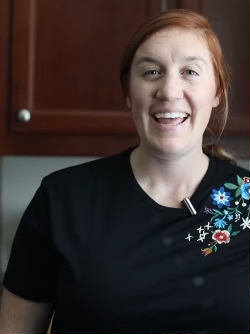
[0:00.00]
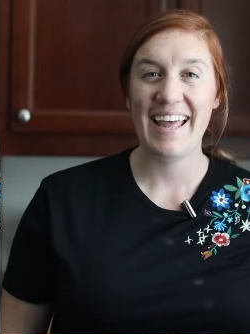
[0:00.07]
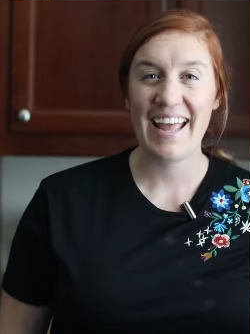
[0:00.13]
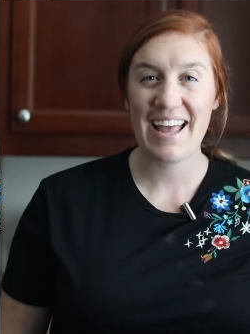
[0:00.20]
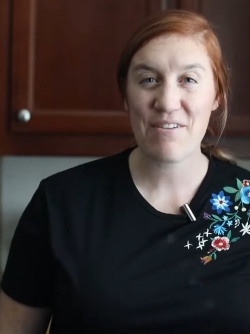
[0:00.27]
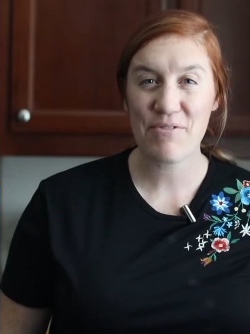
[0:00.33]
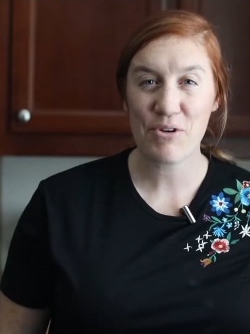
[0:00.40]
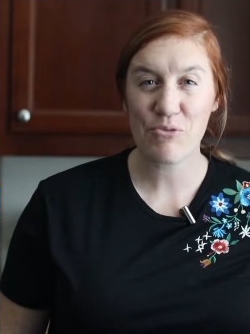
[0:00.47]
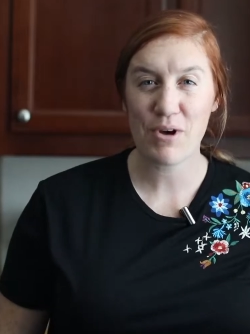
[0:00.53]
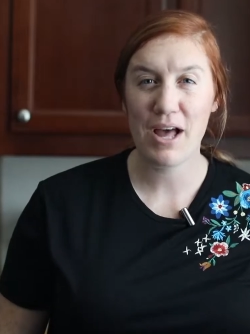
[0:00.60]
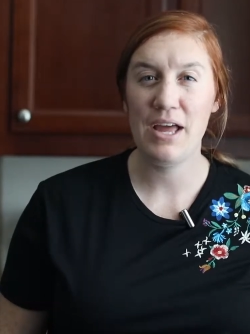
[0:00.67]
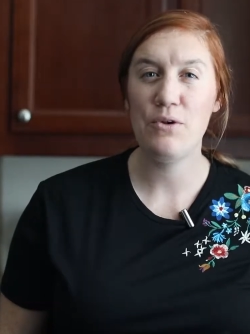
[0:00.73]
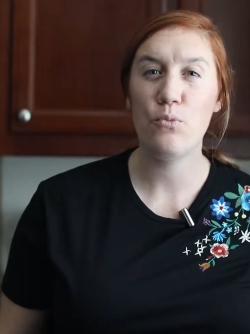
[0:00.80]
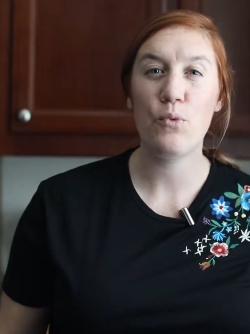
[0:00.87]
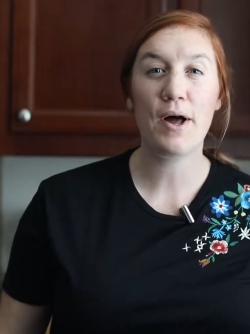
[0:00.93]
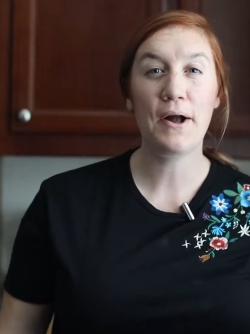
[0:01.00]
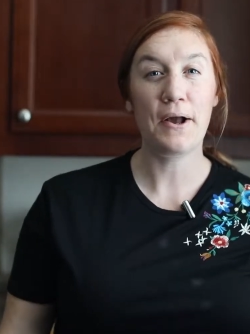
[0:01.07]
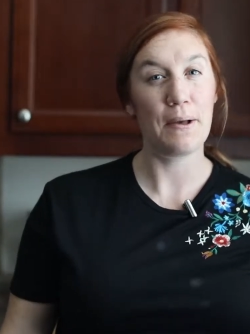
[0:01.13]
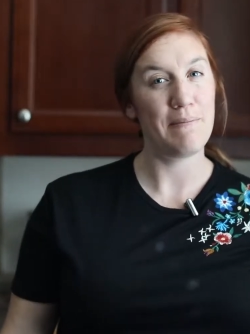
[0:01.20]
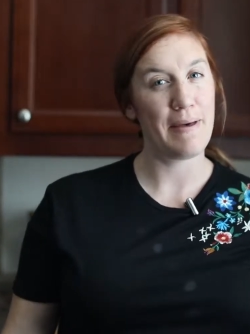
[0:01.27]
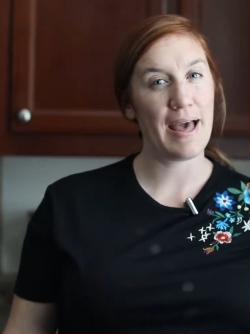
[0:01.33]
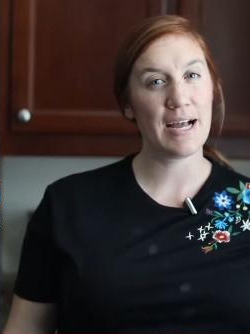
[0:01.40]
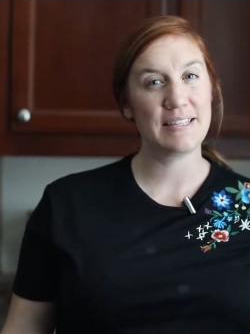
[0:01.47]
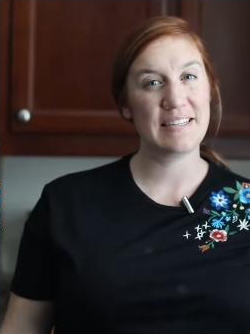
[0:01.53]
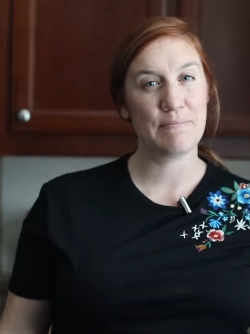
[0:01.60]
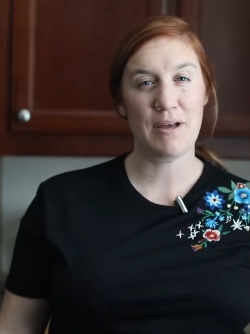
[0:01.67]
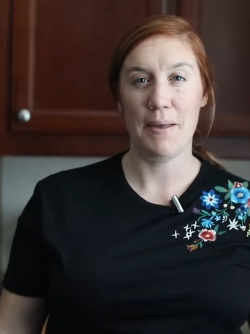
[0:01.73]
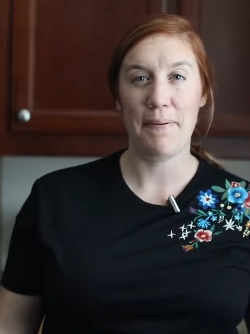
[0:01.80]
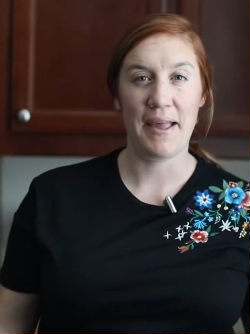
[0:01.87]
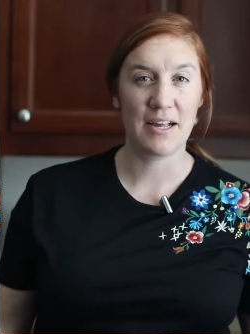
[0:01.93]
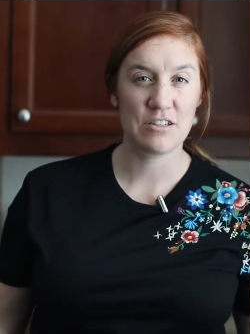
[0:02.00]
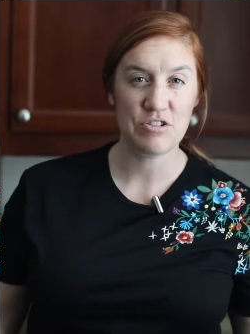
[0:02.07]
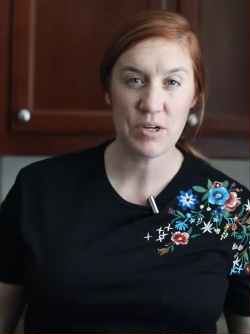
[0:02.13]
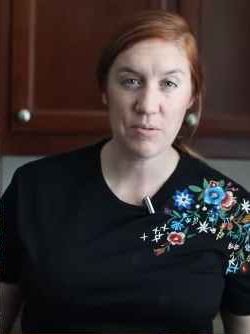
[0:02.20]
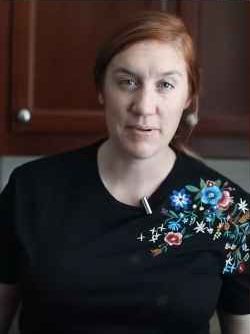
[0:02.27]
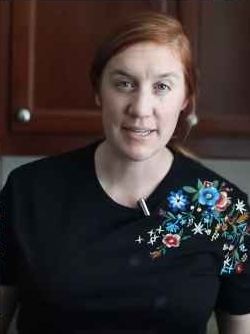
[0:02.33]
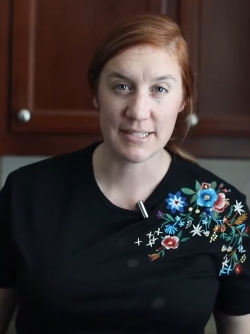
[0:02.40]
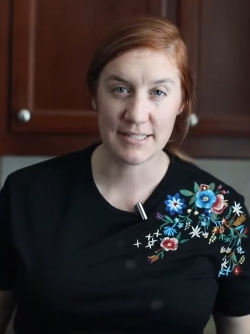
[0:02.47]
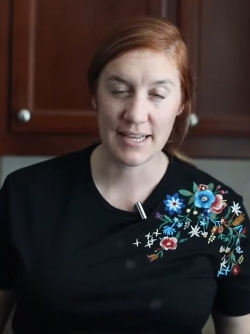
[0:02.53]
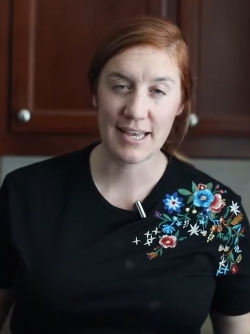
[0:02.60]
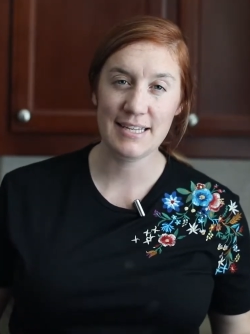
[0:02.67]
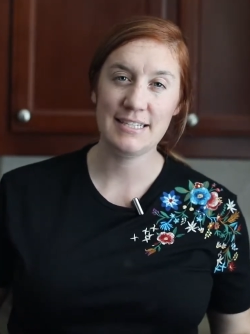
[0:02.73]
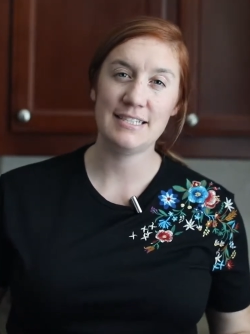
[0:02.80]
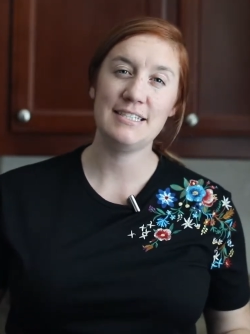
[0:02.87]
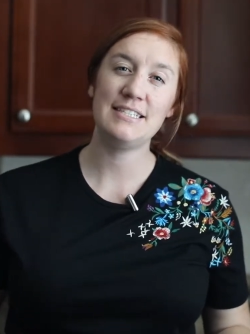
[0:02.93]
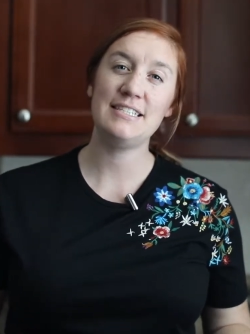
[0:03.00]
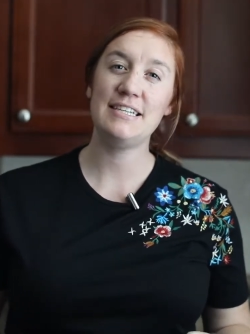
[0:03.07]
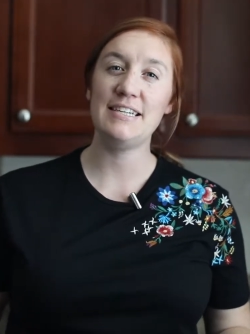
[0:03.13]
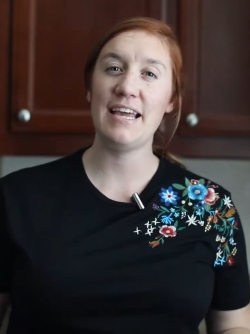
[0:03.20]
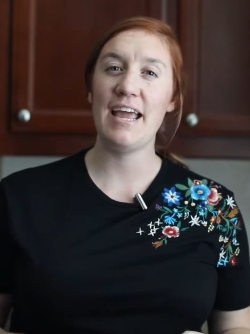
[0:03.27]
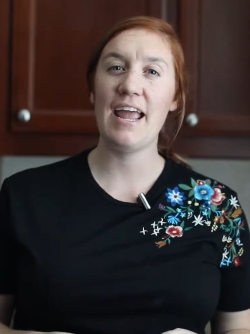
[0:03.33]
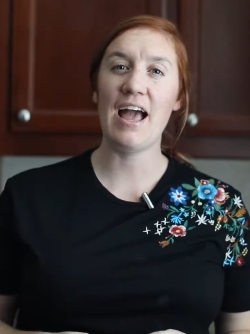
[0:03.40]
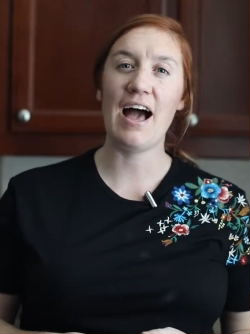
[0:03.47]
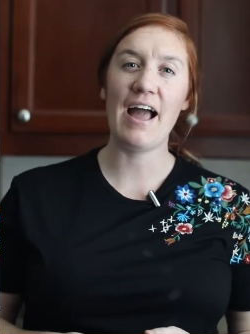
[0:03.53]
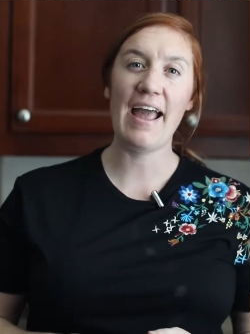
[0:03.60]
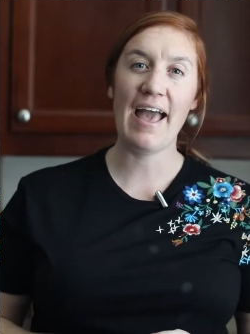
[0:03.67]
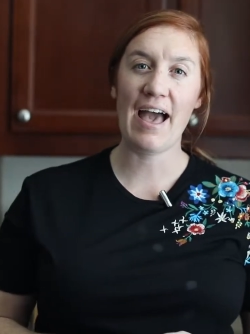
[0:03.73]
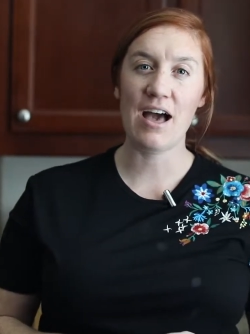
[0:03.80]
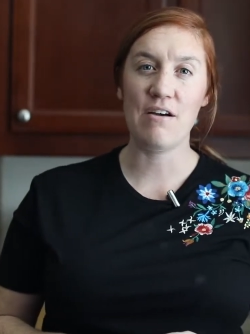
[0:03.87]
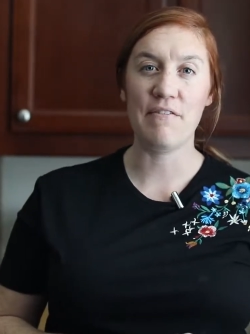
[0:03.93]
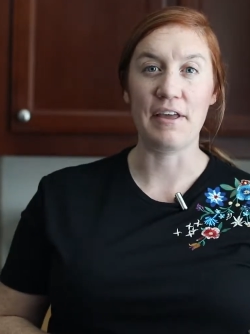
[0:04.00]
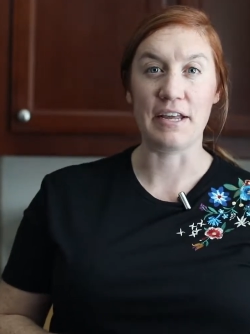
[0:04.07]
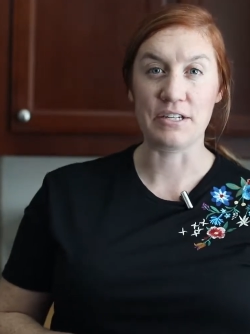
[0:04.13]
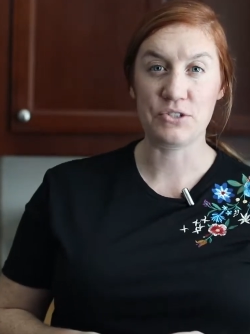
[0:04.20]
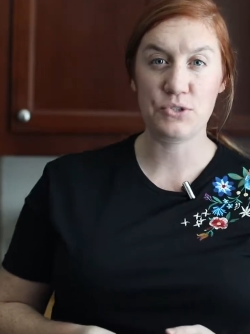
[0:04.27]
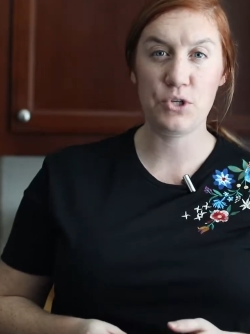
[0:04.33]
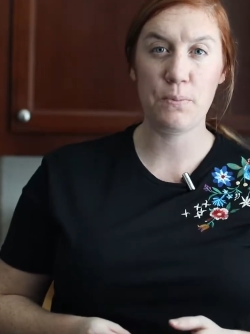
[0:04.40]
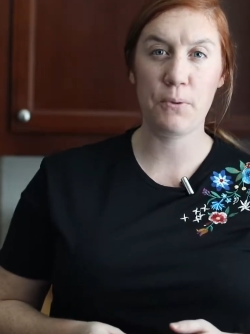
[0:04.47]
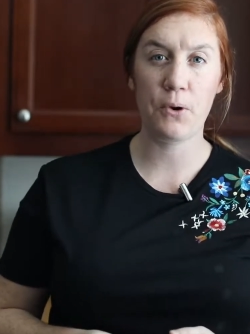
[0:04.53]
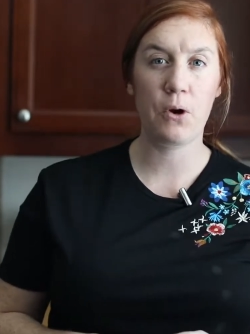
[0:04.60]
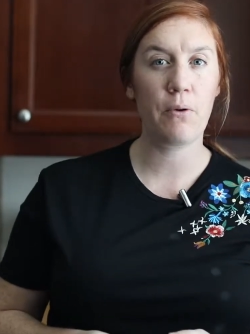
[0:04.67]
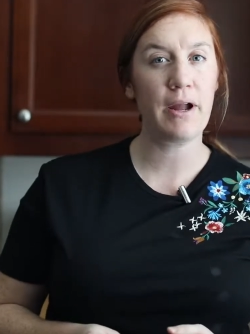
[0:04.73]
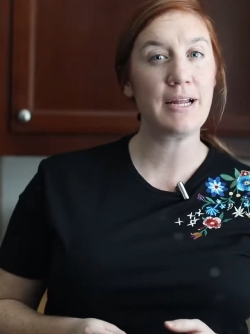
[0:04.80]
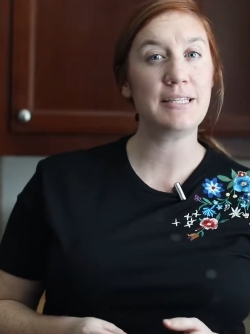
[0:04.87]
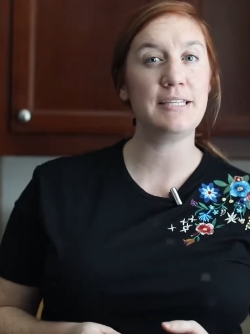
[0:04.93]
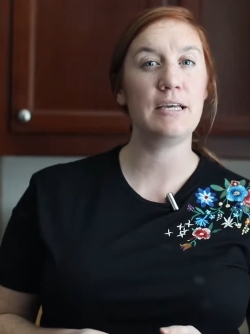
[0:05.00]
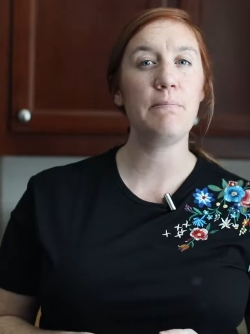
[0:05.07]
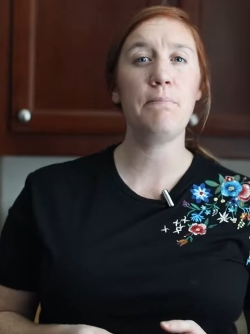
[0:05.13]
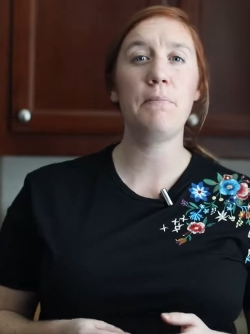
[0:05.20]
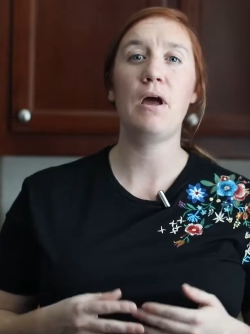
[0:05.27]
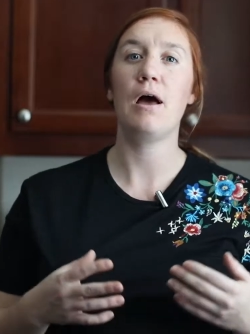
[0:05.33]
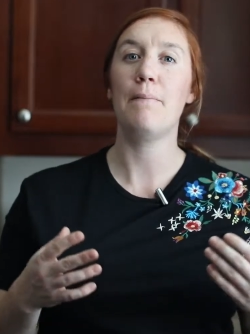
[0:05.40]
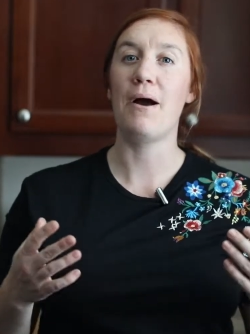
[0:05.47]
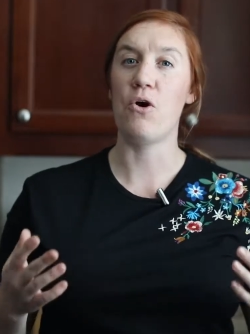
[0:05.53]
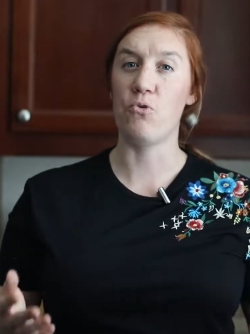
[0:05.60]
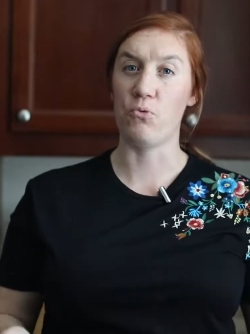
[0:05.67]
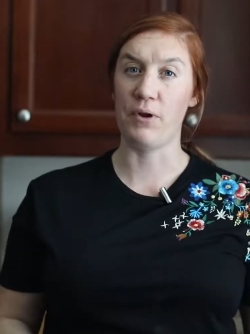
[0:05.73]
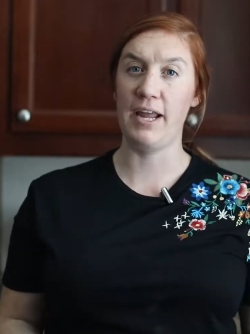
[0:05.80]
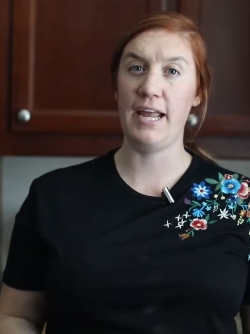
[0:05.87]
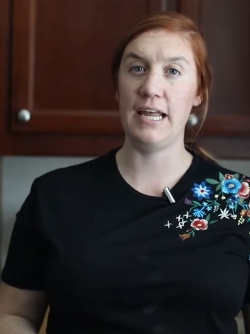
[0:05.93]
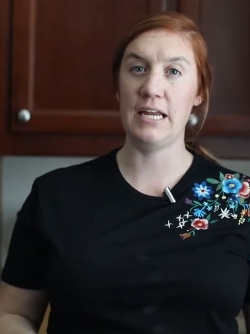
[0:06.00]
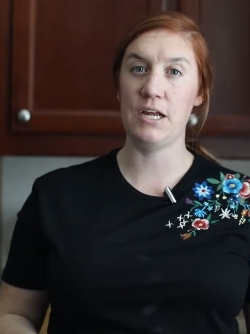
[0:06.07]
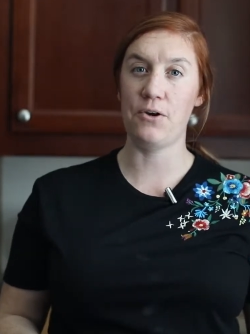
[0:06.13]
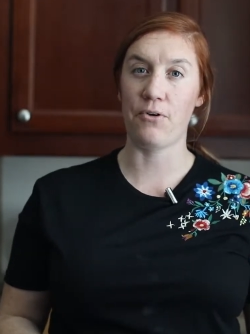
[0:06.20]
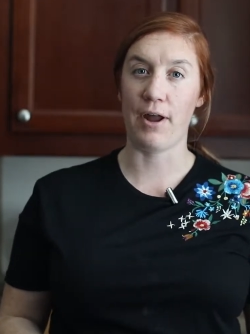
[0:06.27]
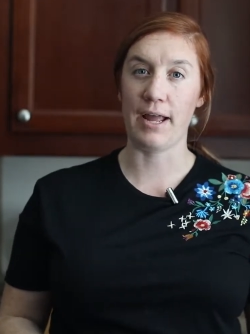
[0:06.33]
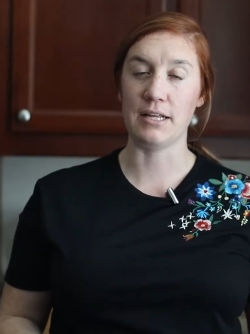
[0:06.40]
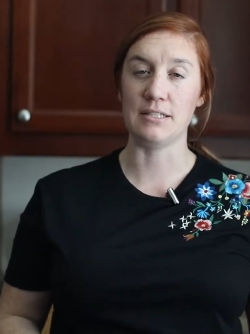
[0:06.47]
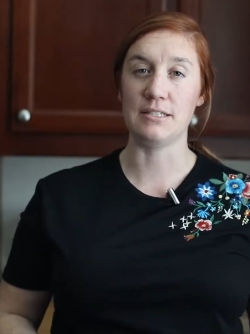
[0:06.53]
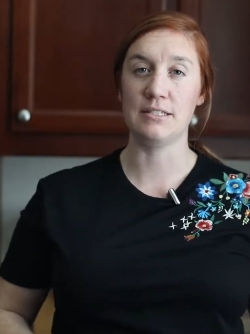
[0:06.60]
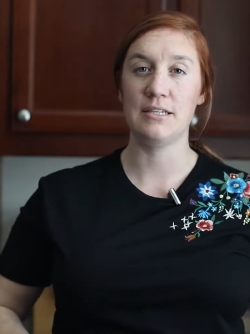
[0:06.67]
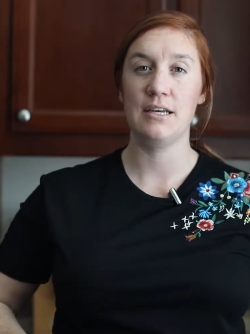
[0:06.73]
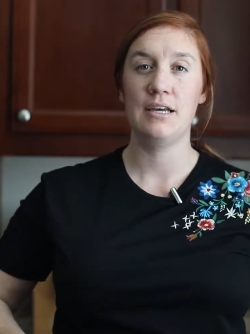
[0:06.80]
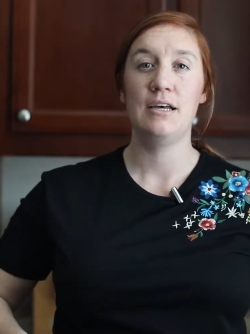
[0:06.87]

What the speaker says: Hey everyone, welcome back to my pantry reset. Today I have a super quick tip about reheating grains.